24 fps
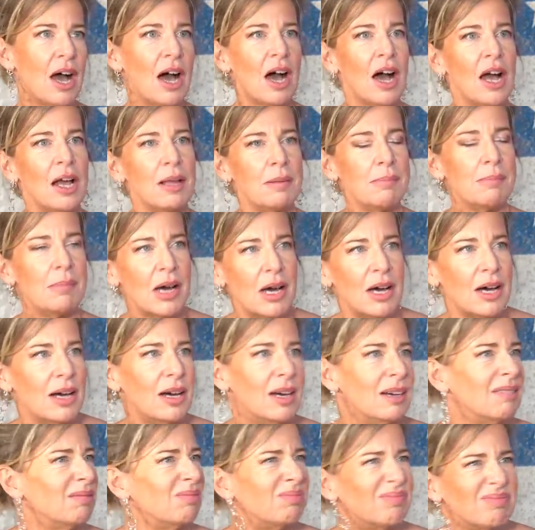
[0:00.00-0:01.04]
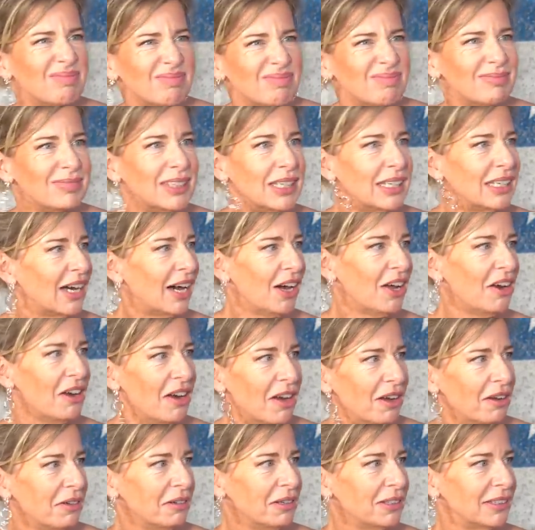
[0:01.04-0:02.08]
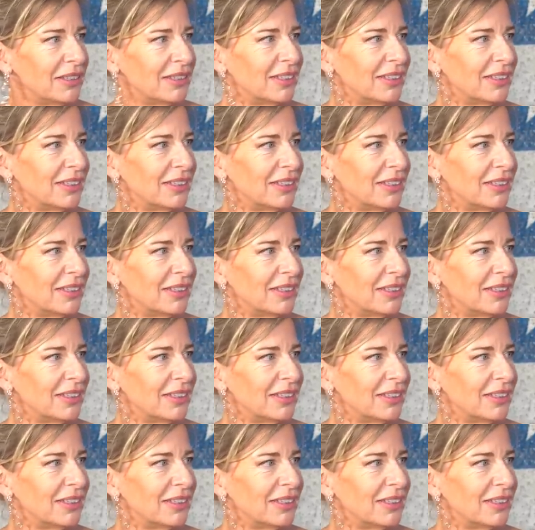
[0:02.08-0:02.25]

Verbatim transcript: I'm, uh, I don't know.